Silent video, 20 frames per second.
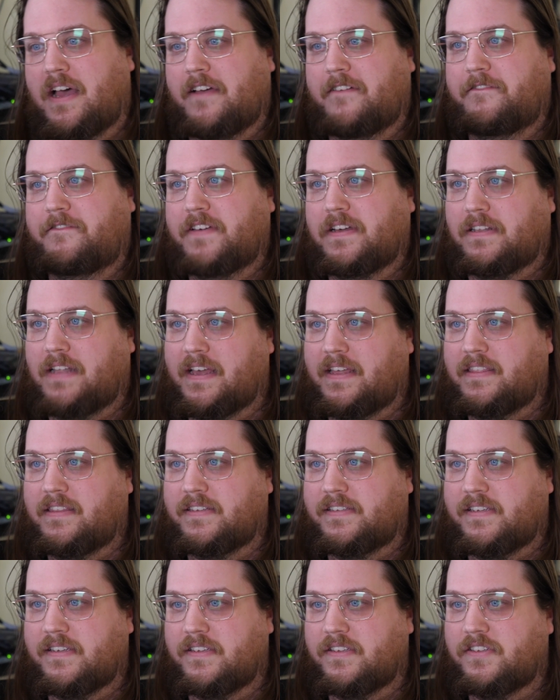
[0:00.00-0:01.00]
I feel like
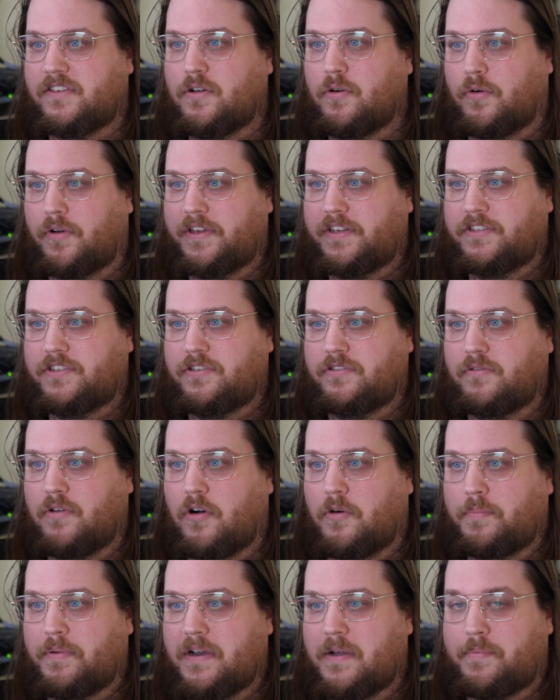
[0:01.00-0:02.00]
this is going to
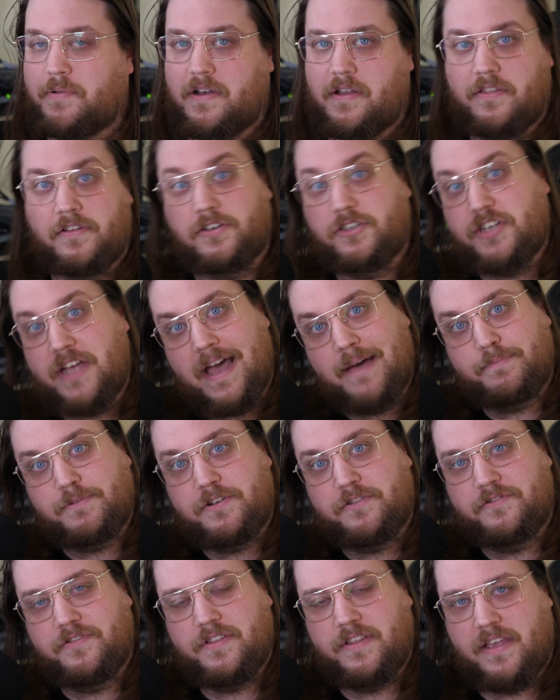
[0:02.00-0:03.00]
open up another
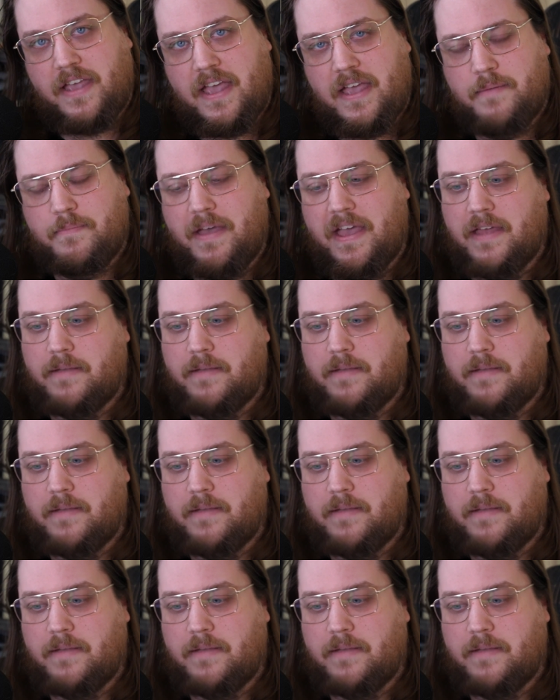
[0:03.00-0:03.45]
chapter for the game,